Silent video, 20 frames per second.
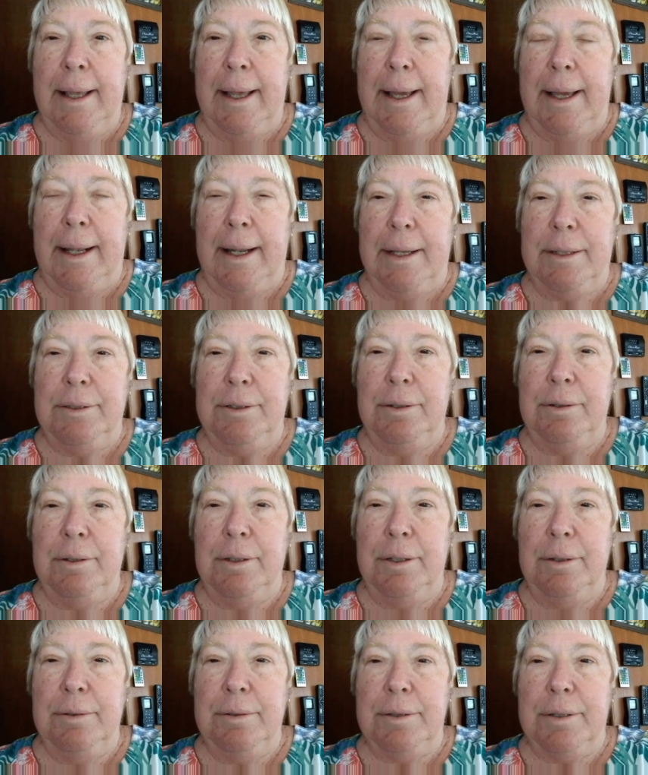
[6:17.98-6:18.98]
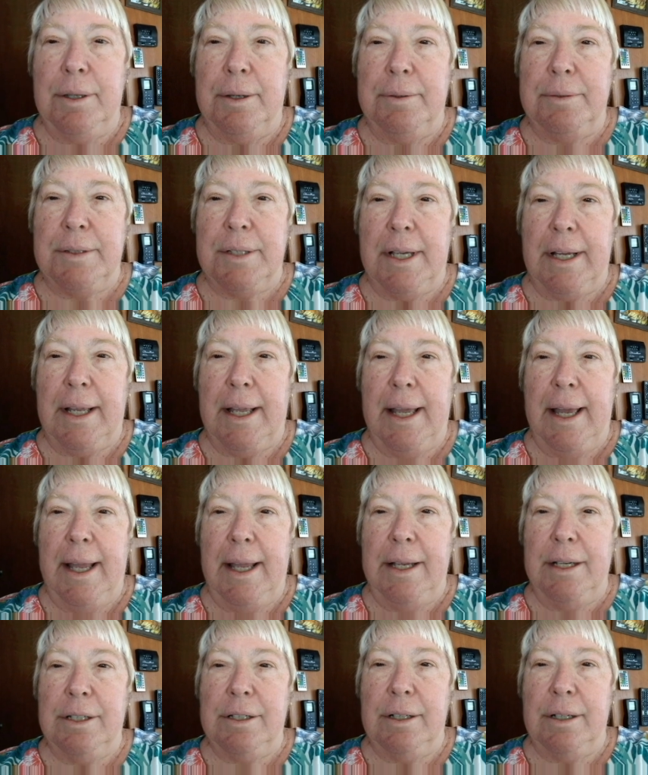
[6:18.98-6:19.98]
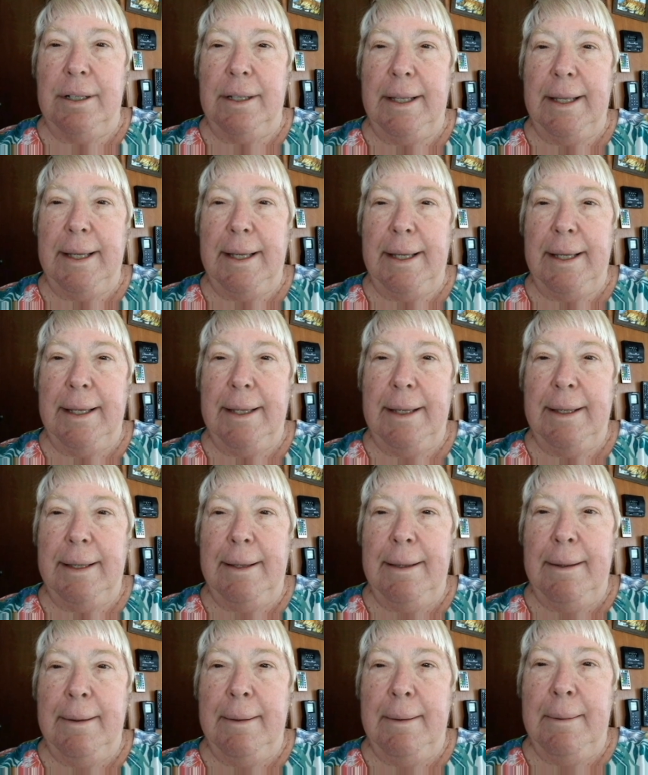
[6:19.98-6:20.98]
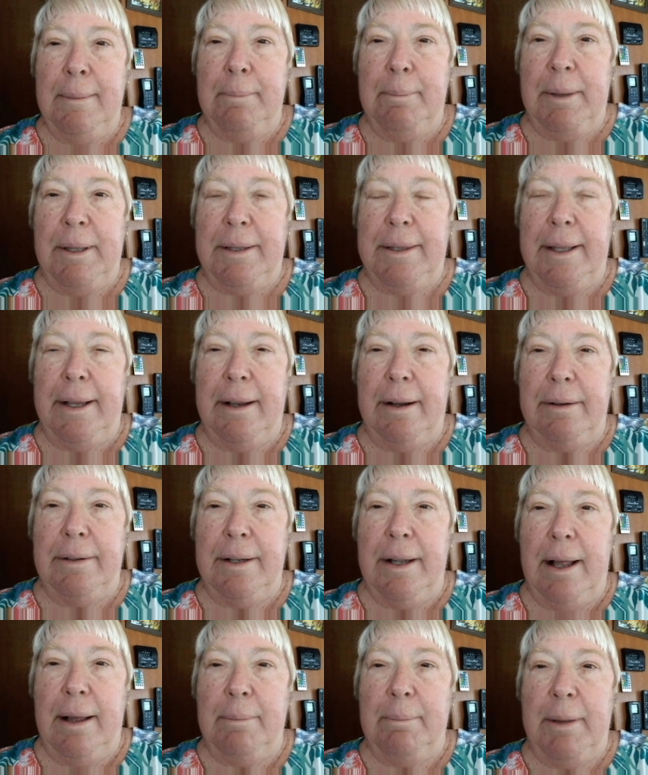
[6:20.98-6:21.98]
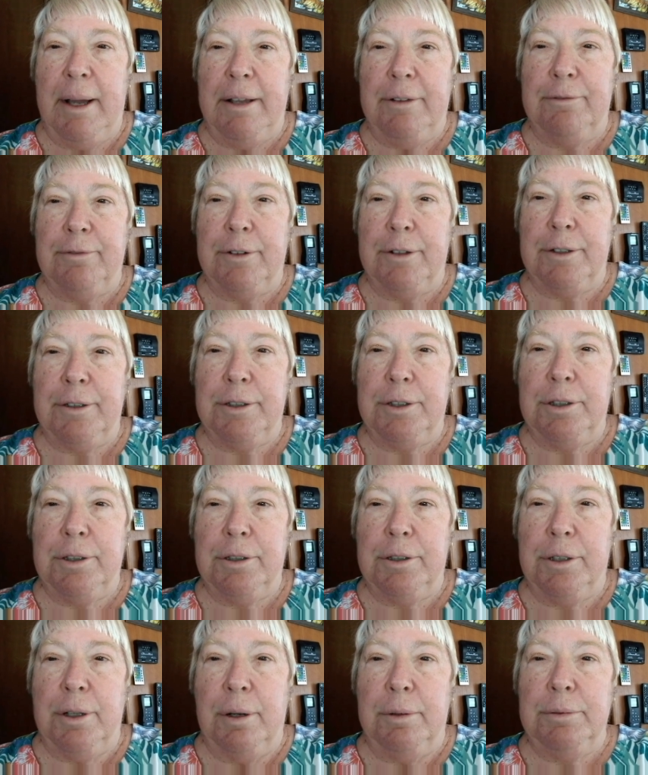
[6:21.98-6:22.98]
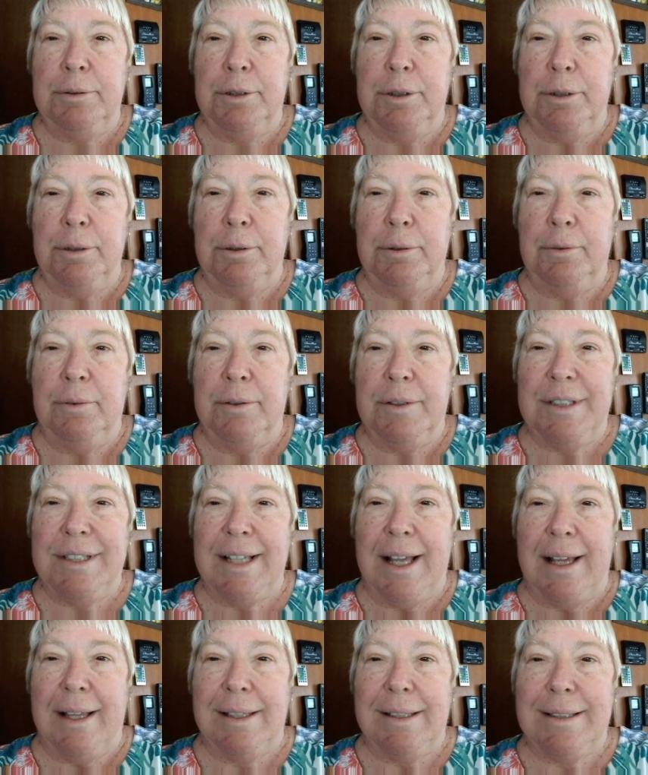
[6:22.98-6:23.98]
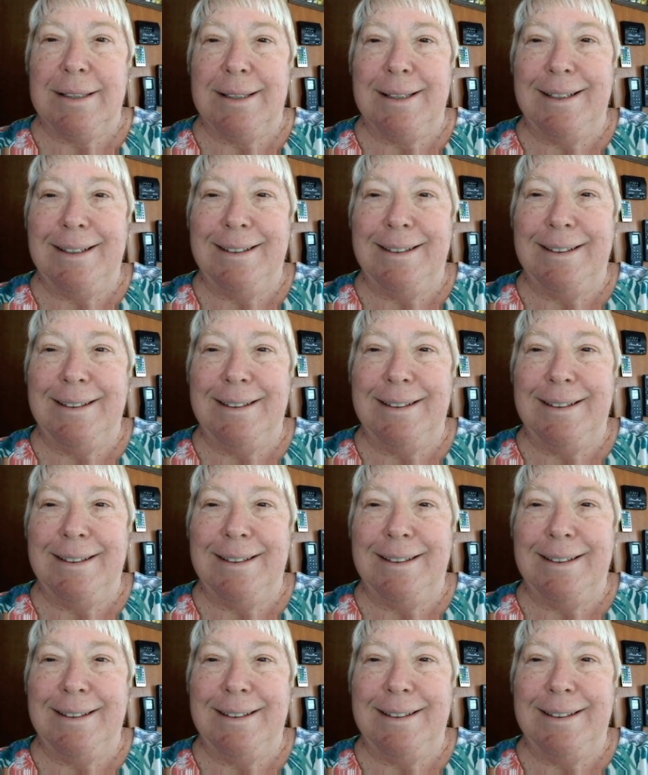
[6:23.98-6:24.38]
and I do use those occasionally, but they are not my first go-to sites.